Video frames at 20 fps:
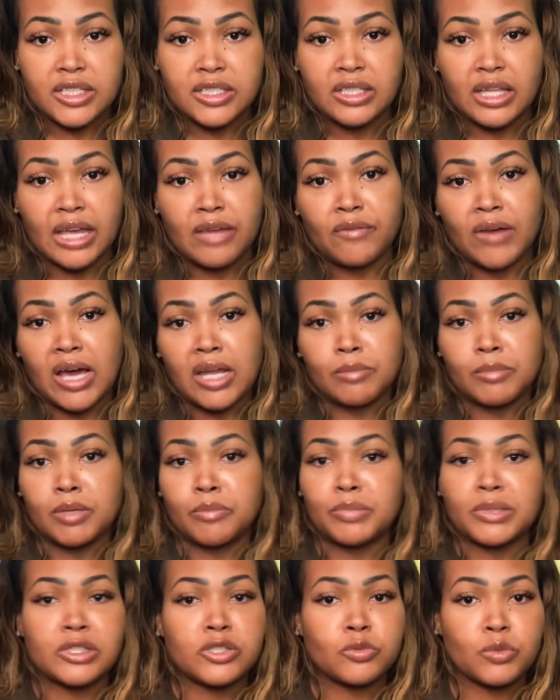like
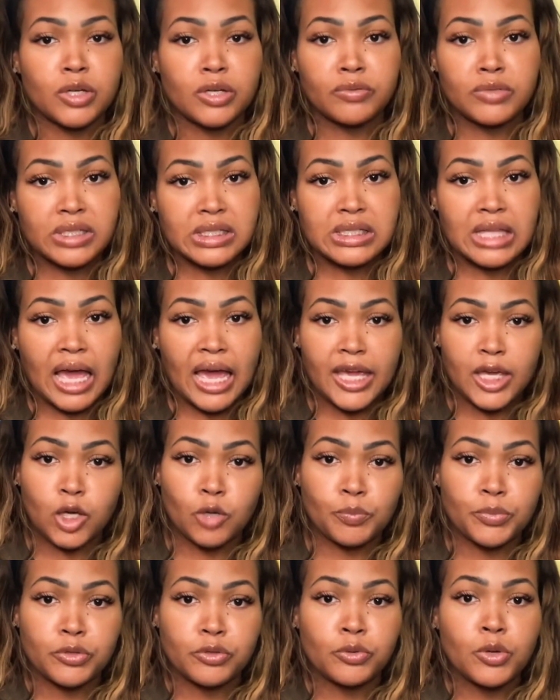vitamin B12 does not
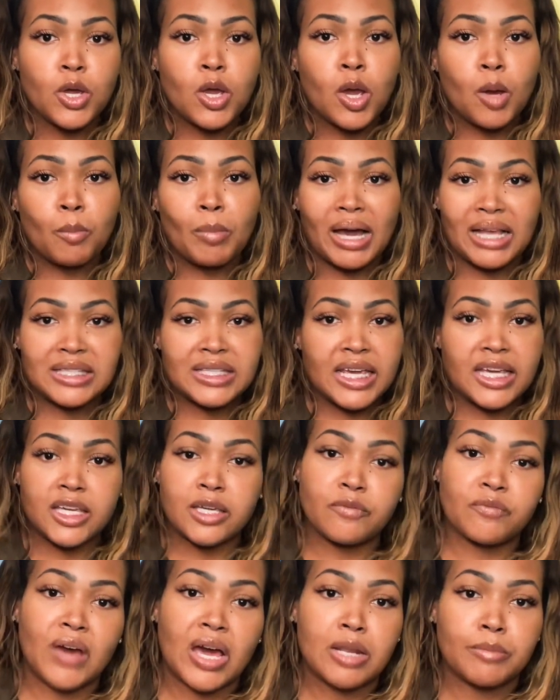help you by
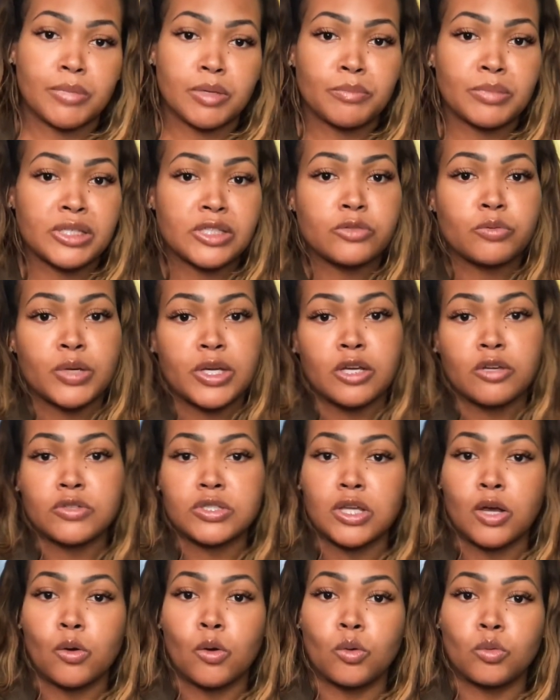taking vitamin B12.
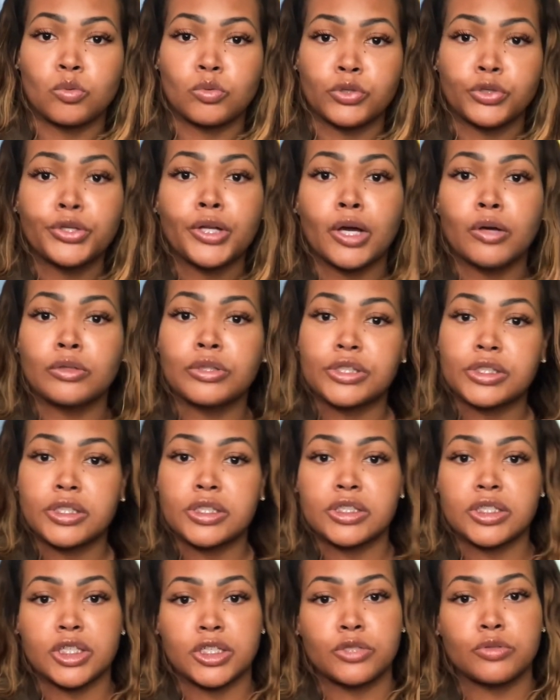So, just
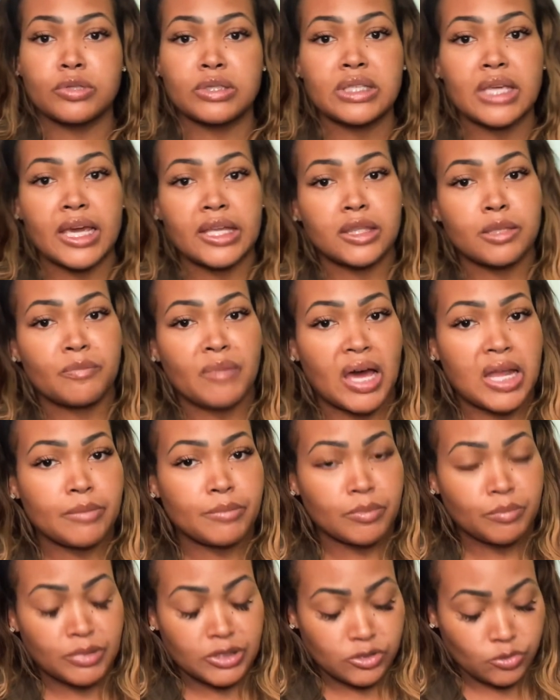continue to take the
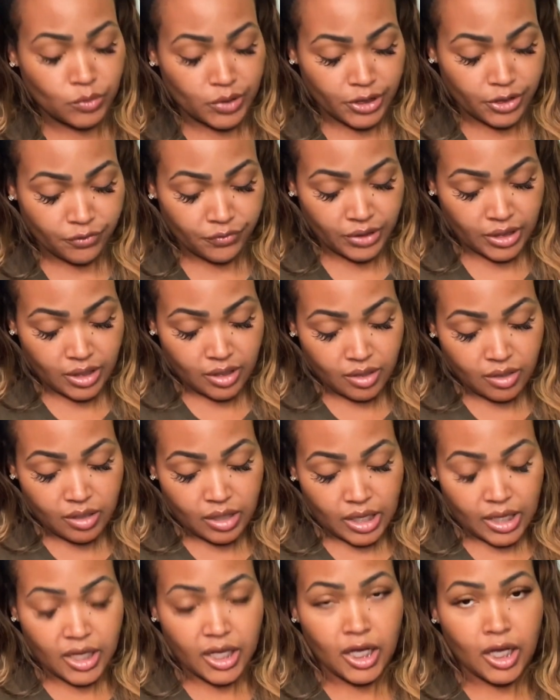vitamin B12.
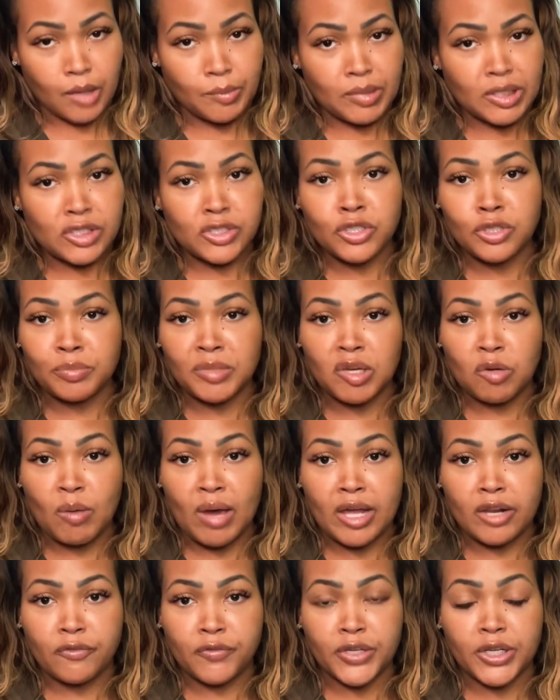It took me a
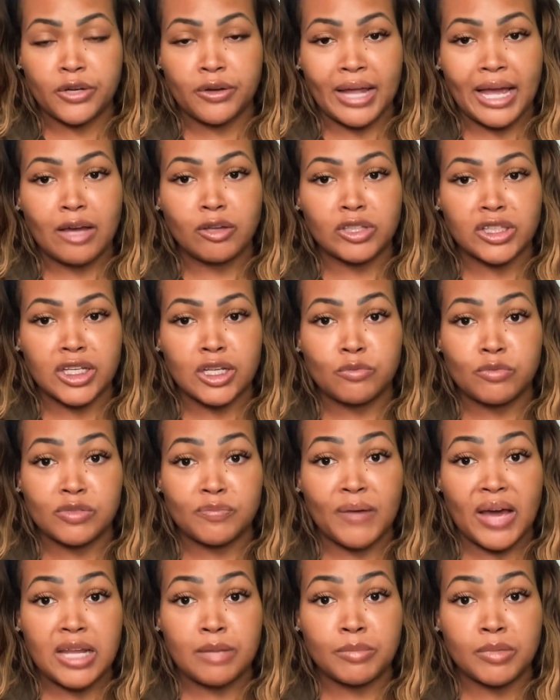while to figure out that it was
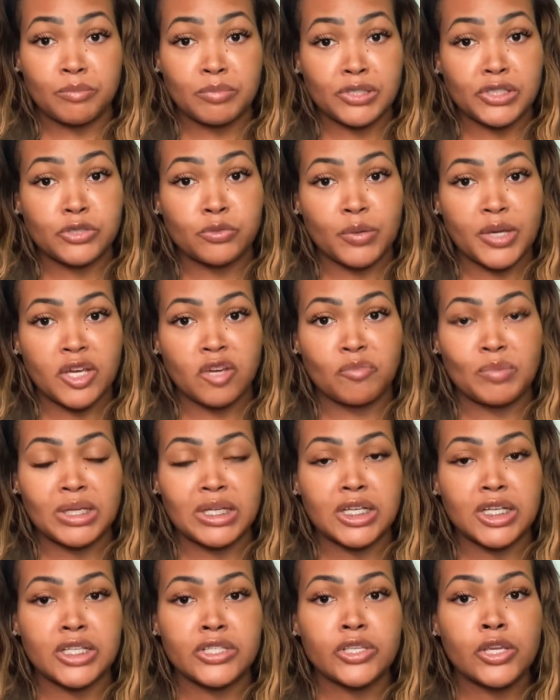vitamin B12,
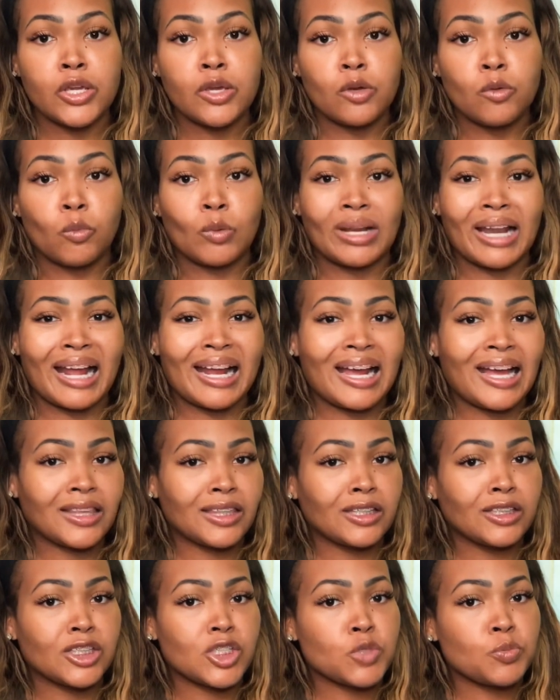because when I got
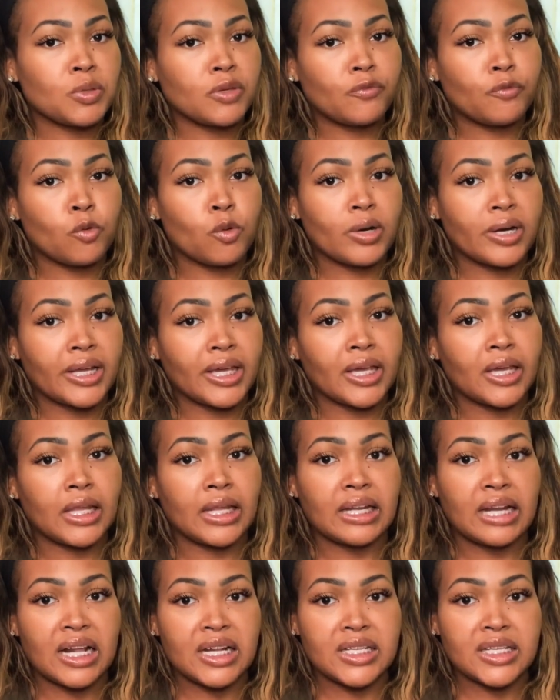the list beforehand
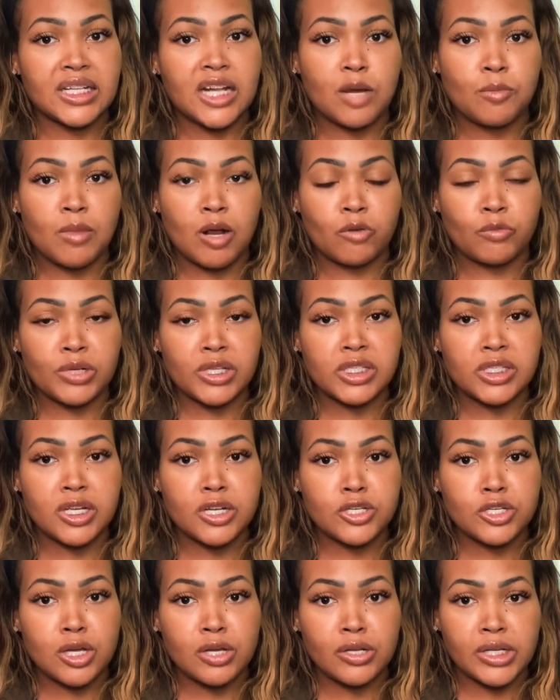and I did all my
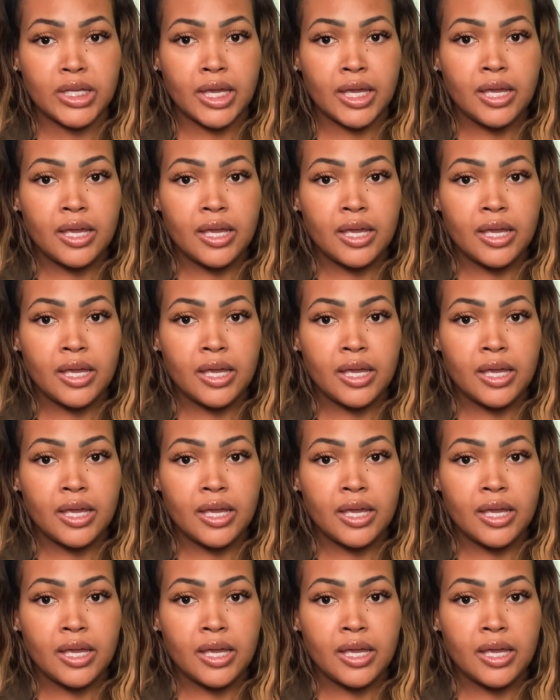research on it,